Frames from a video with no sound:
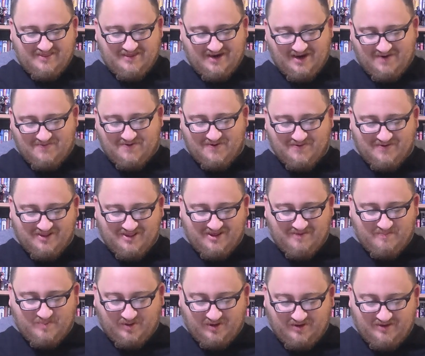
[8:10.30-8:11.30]
I wrote,
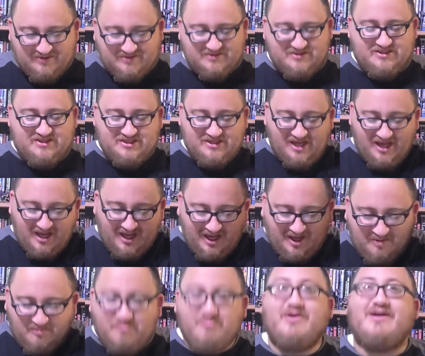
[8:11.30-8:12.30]
the birds,
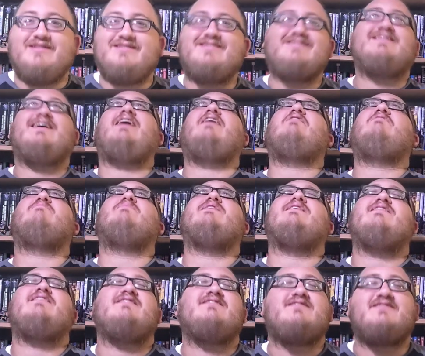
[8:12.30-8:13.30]
but
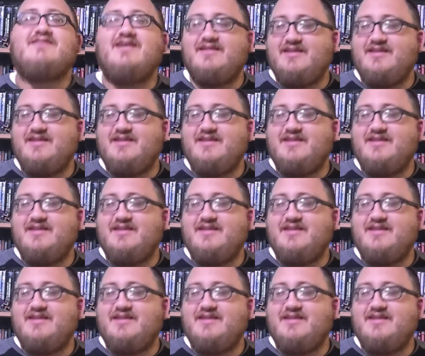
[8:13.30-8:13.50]
zombies!